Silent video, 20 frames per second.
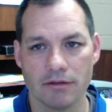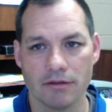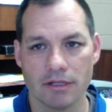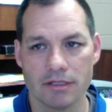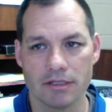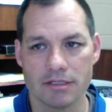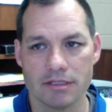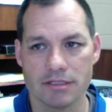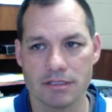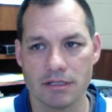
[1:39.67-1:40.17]

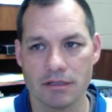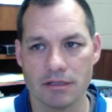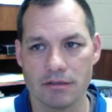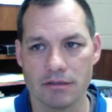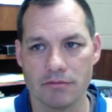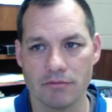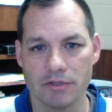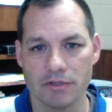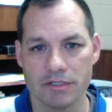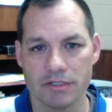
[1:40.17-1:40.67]
That's the
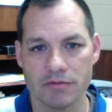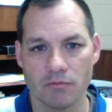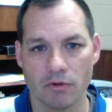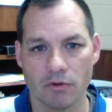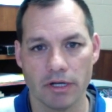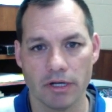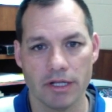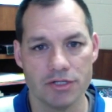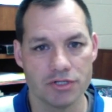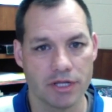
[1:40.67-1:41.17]
reason we're
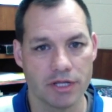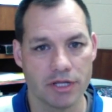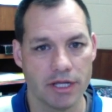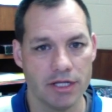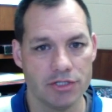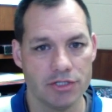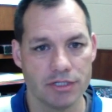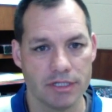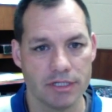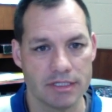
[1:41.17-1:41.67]
in
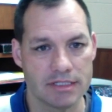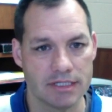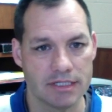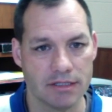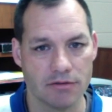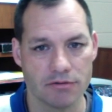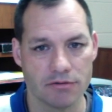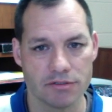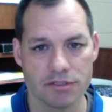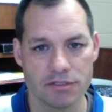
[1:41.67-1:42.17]
education, to see
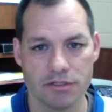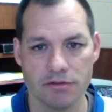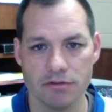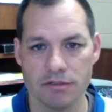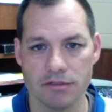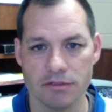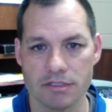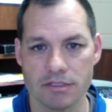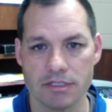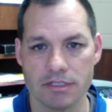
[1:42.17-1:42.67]
those
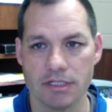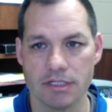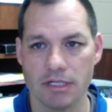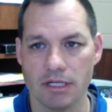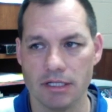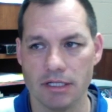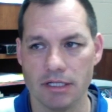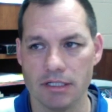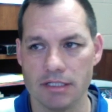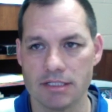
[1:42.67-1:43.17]
students and
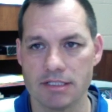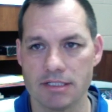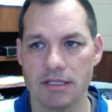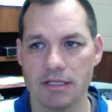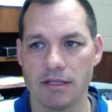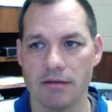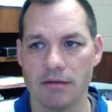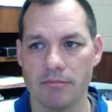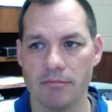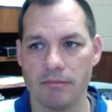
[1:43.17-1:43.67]
see
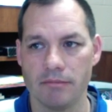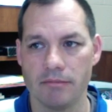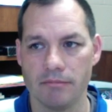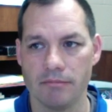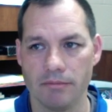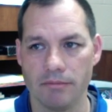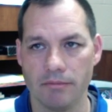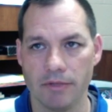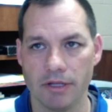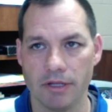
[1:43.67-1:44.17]
them
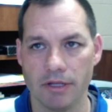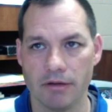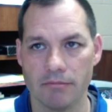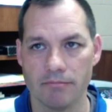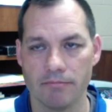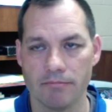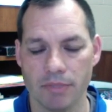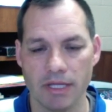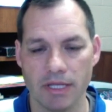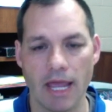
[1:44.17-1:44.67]

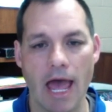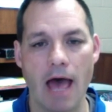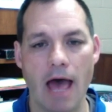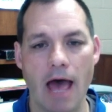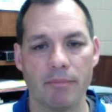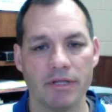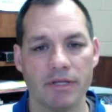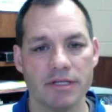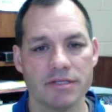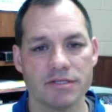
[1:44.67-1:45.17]
be
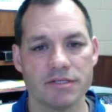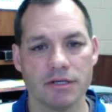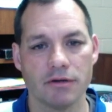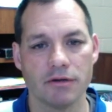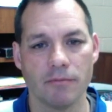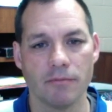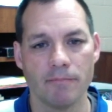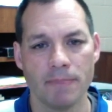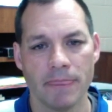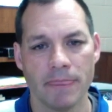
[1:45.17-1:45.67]
happy.
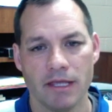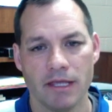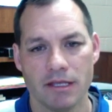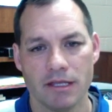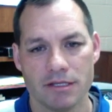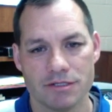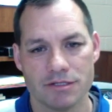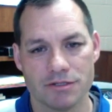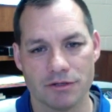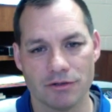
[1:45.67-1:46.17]
So
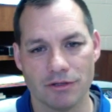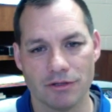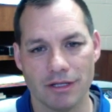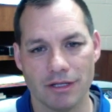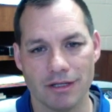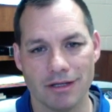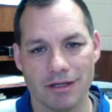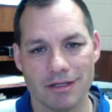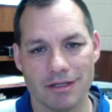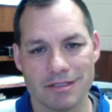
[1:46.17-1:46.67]

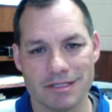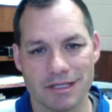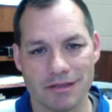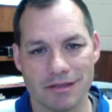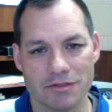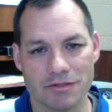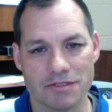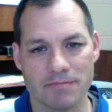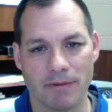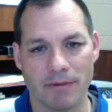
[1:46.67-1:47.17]
certainly seeing
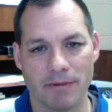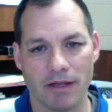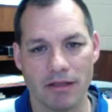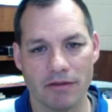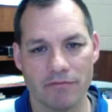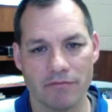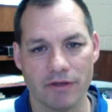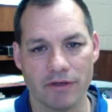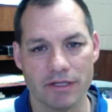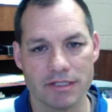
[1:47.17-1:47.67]
those
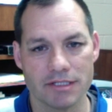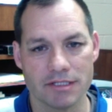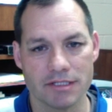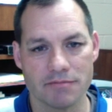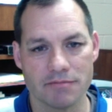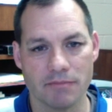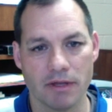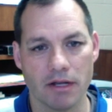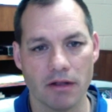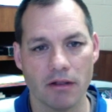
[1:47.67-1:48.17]
smiling faces
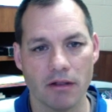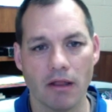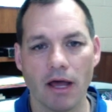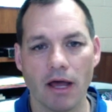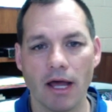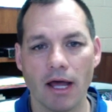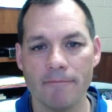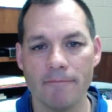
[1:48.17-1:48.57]
meant a lot.